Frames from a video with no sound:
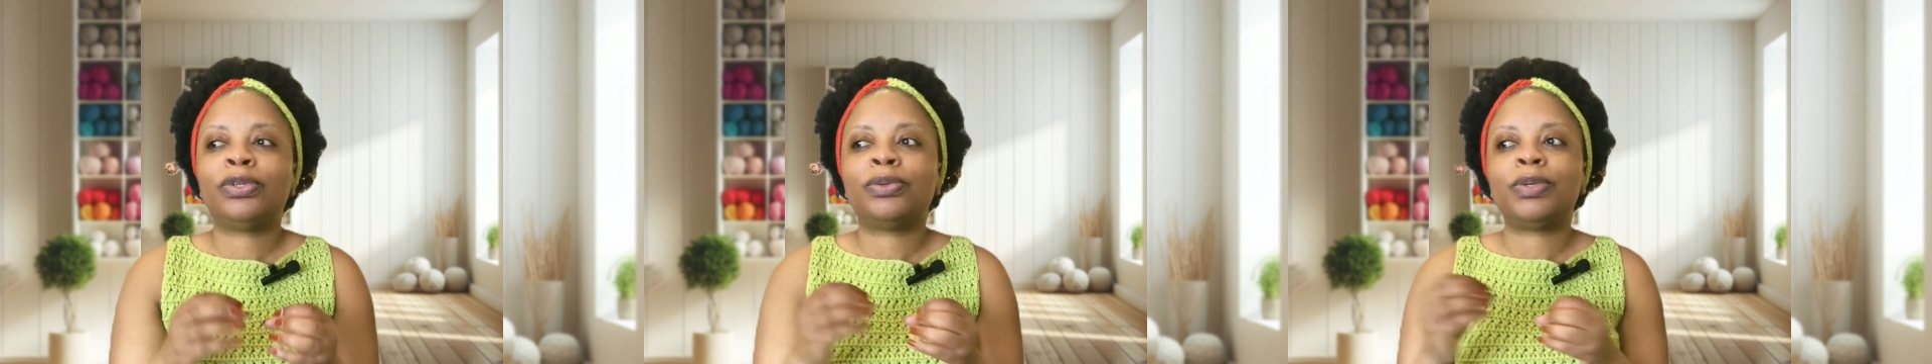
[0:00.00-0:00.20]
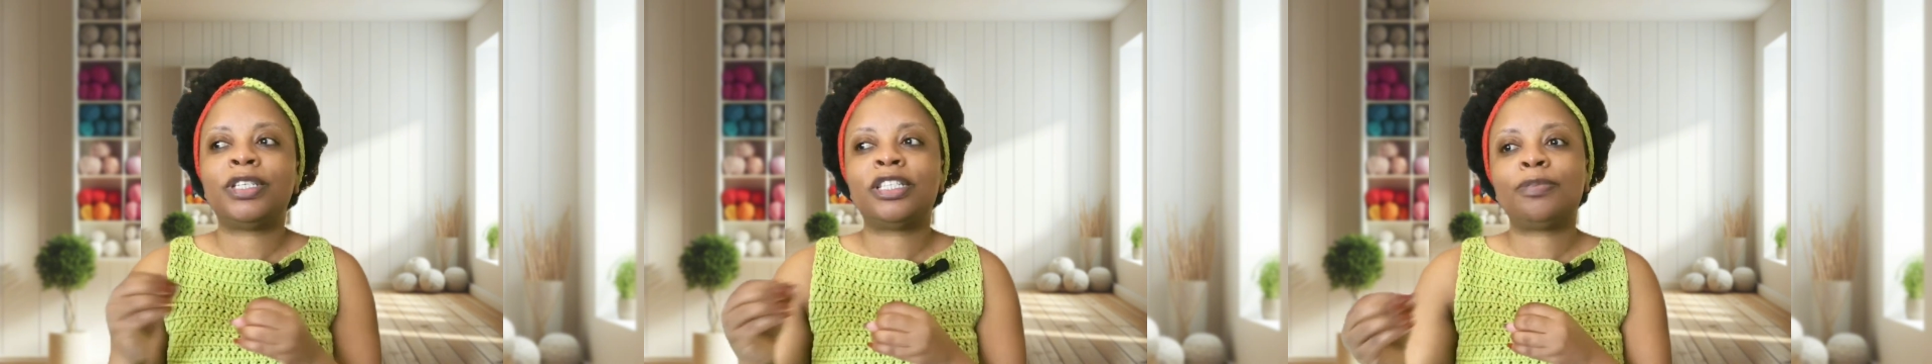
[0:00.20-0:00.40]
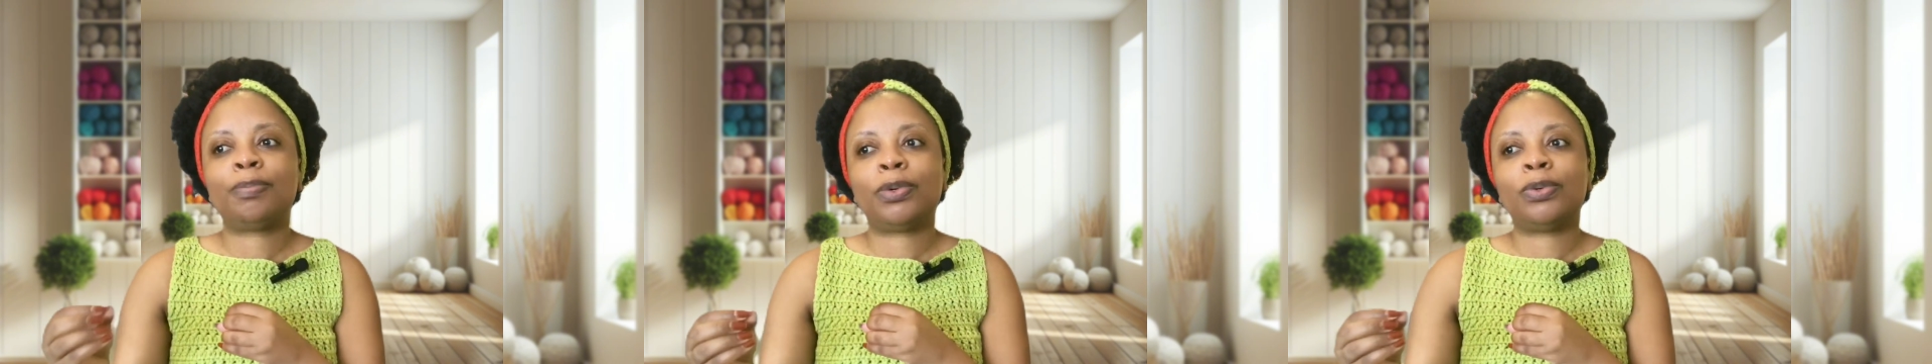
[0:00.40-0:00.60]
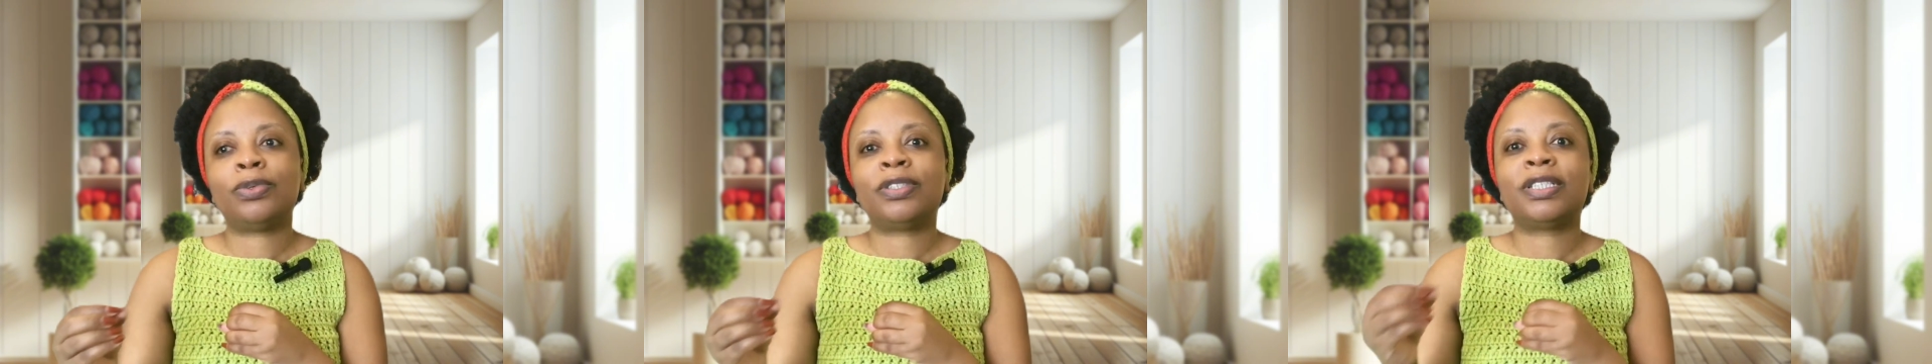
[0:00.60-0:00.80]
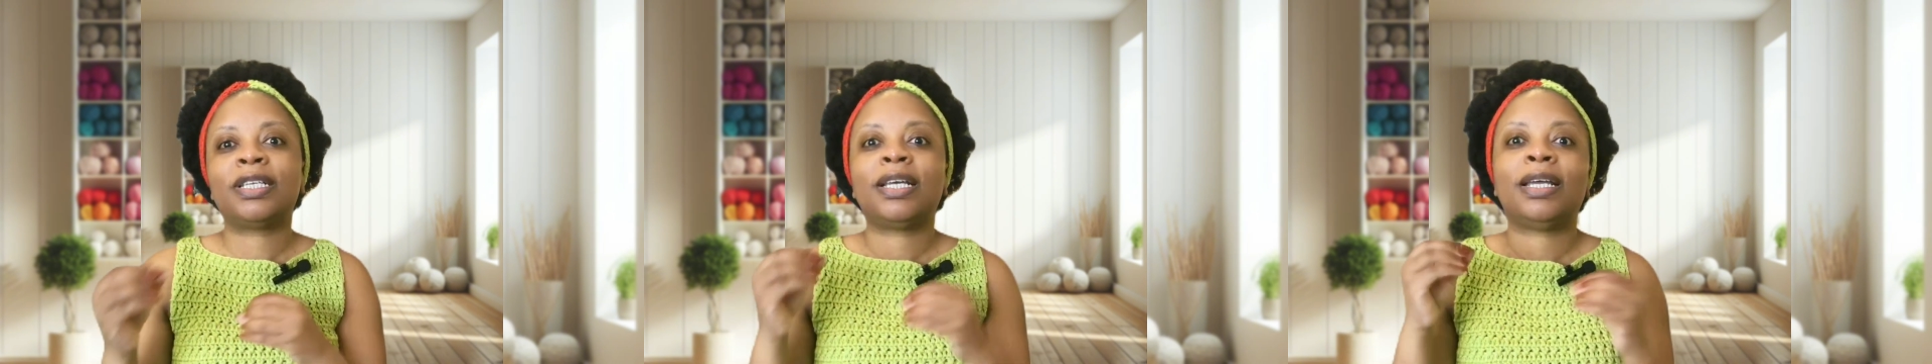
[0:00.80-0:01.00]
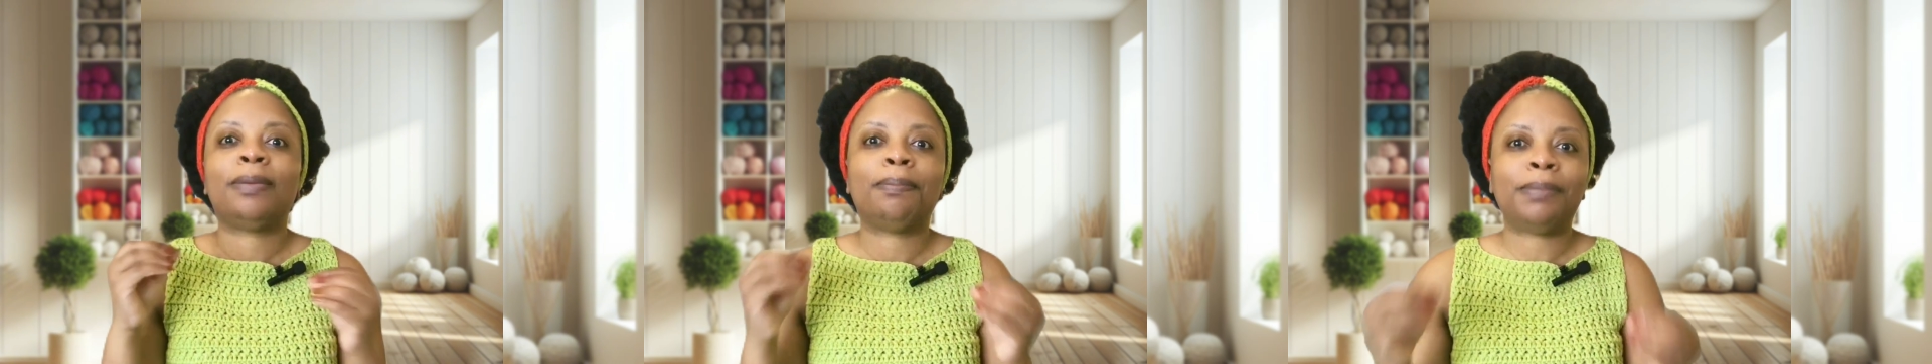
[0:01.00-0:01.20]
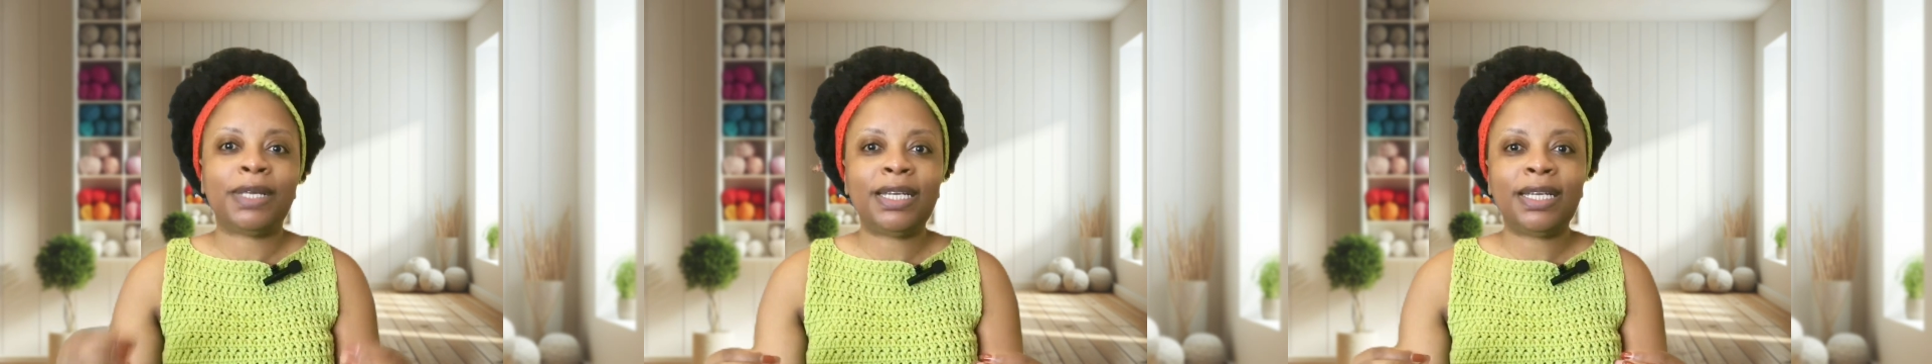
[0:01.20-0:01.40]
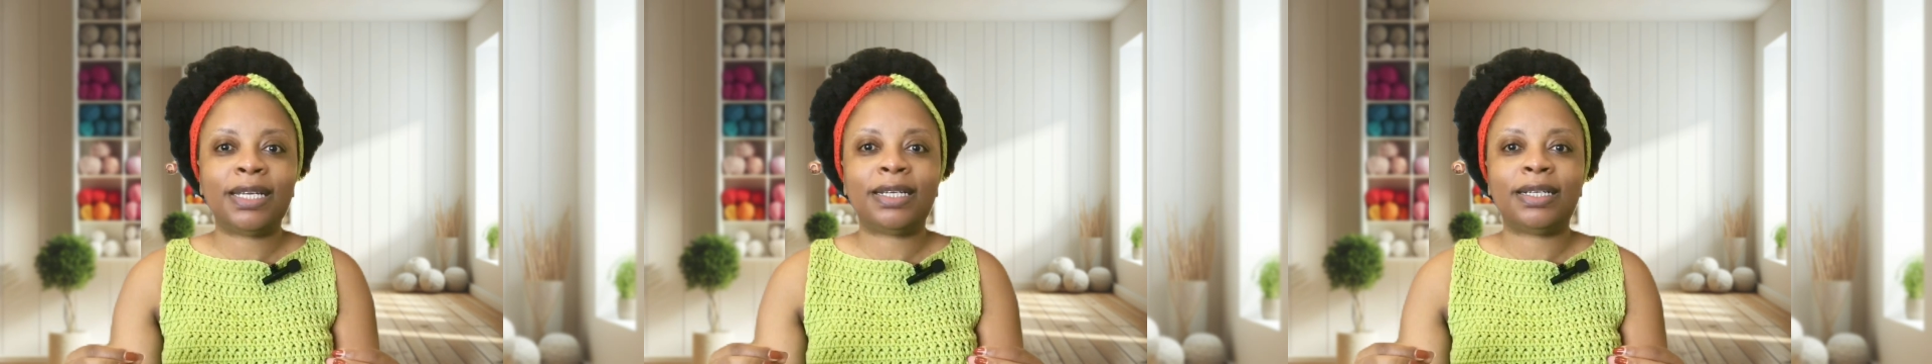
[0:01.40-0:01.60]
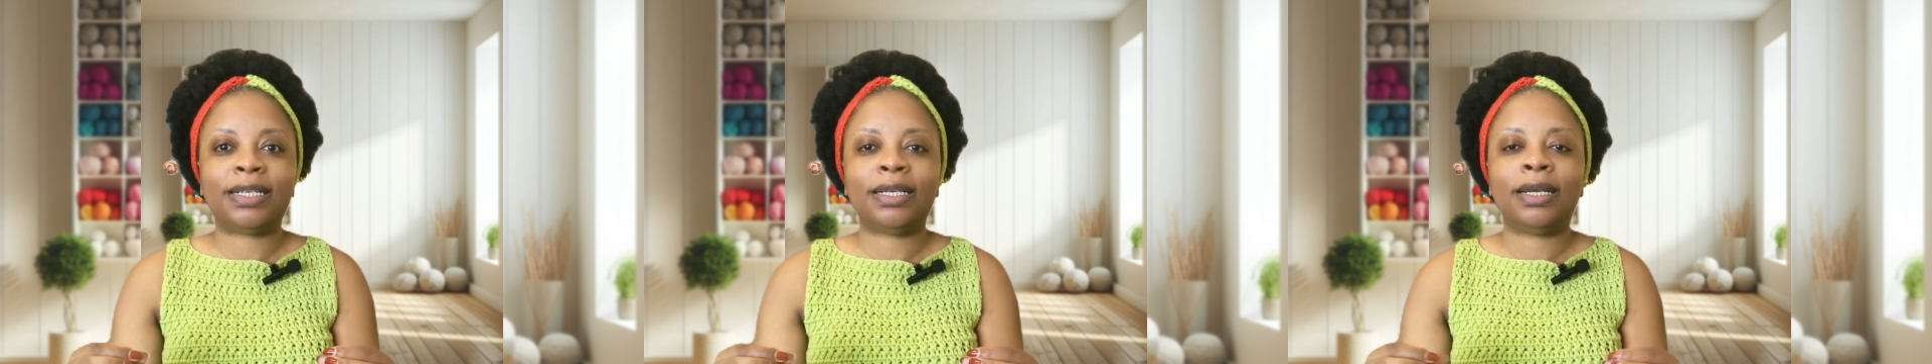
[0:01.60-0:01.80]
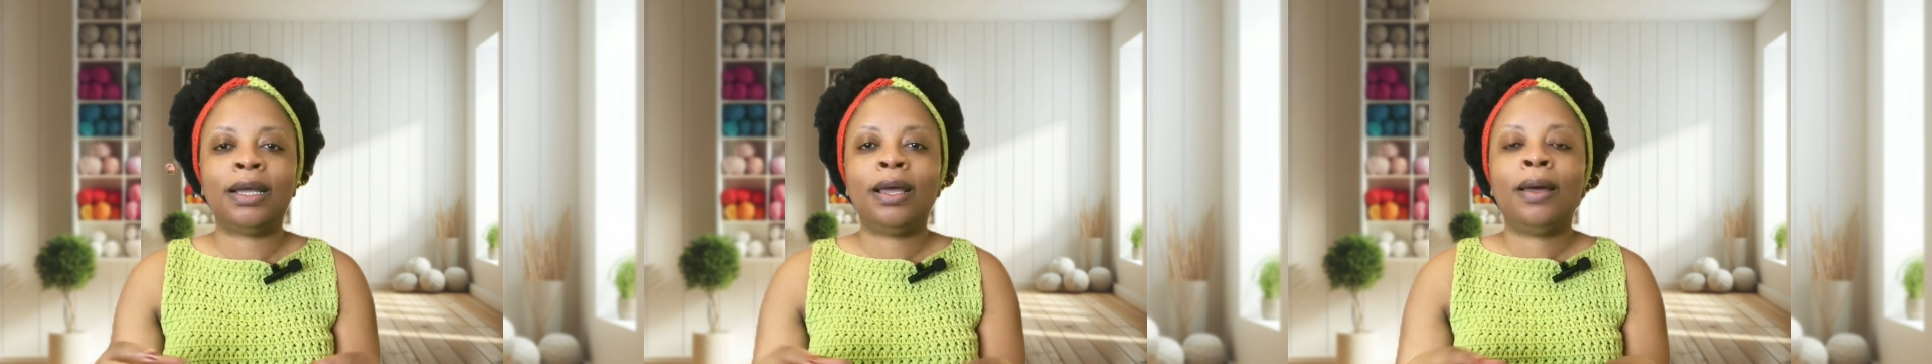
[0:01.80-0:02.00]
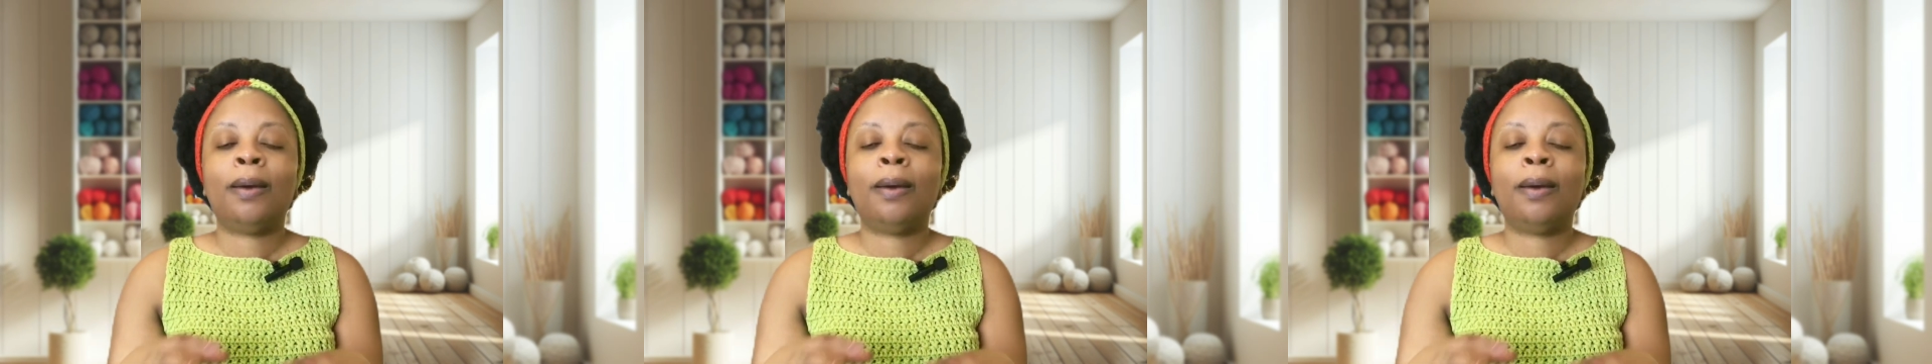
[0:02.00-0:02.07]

the response immediately,